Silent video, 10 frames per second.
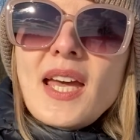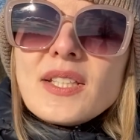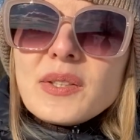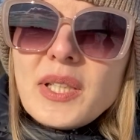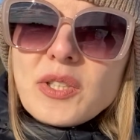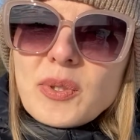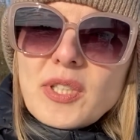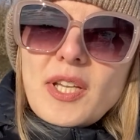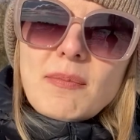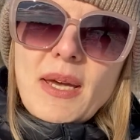So let's
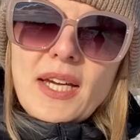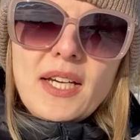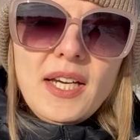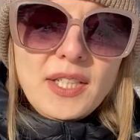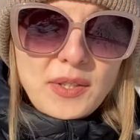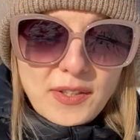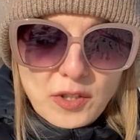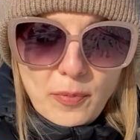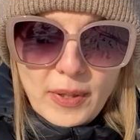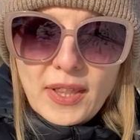return back to the
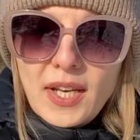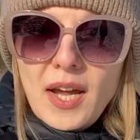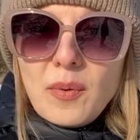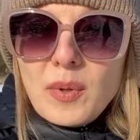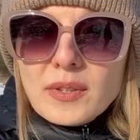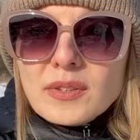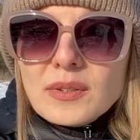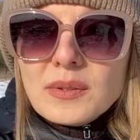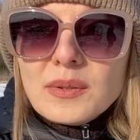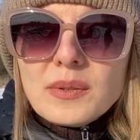topic that I want
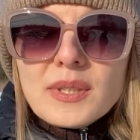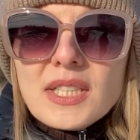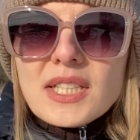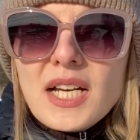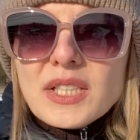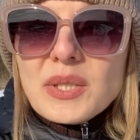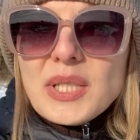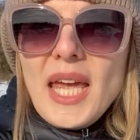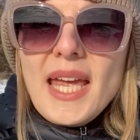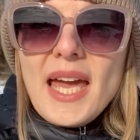to discuss
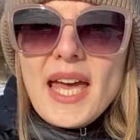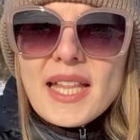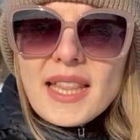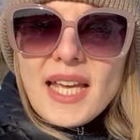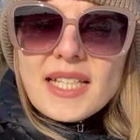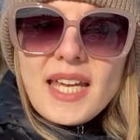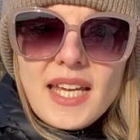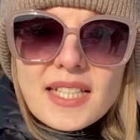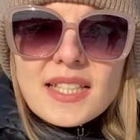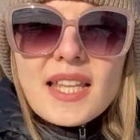today and that
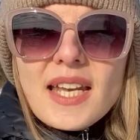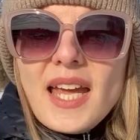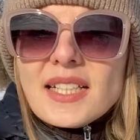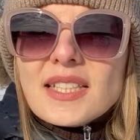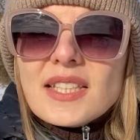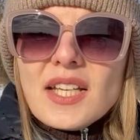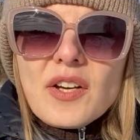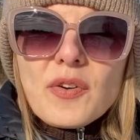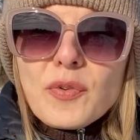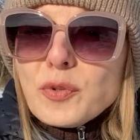is the next
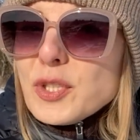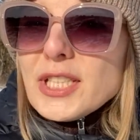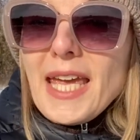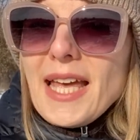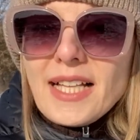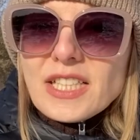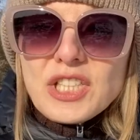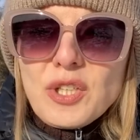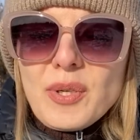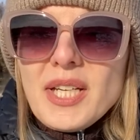uh, full-scale
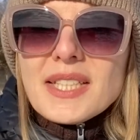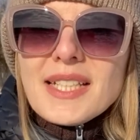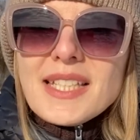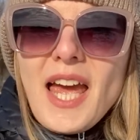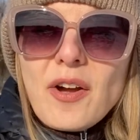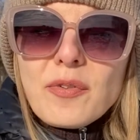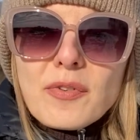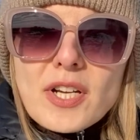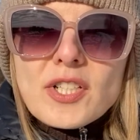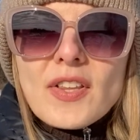serious attack of
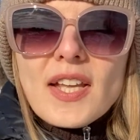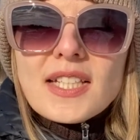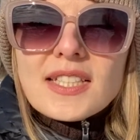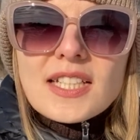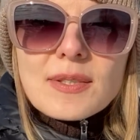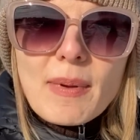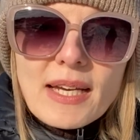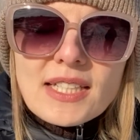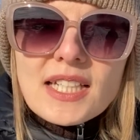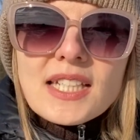Russia that is
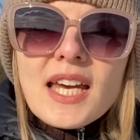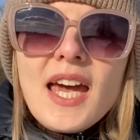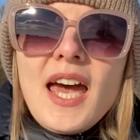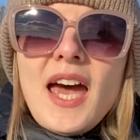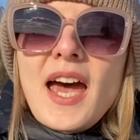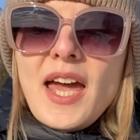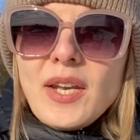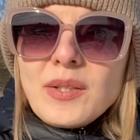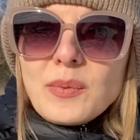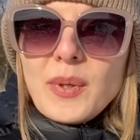expected
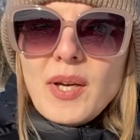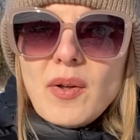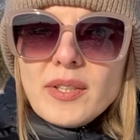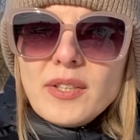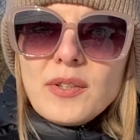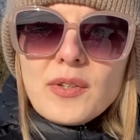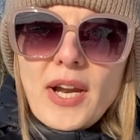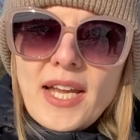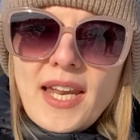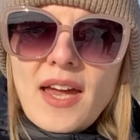and we all in
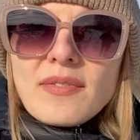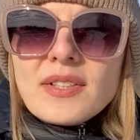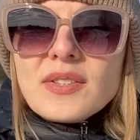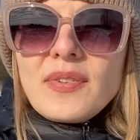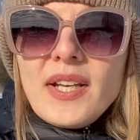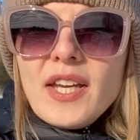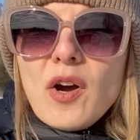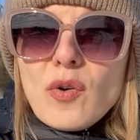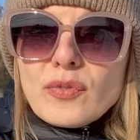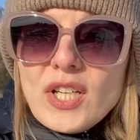Ukraine have this feeling
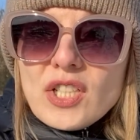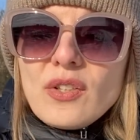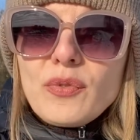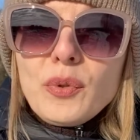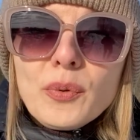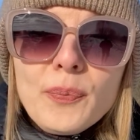of deja vu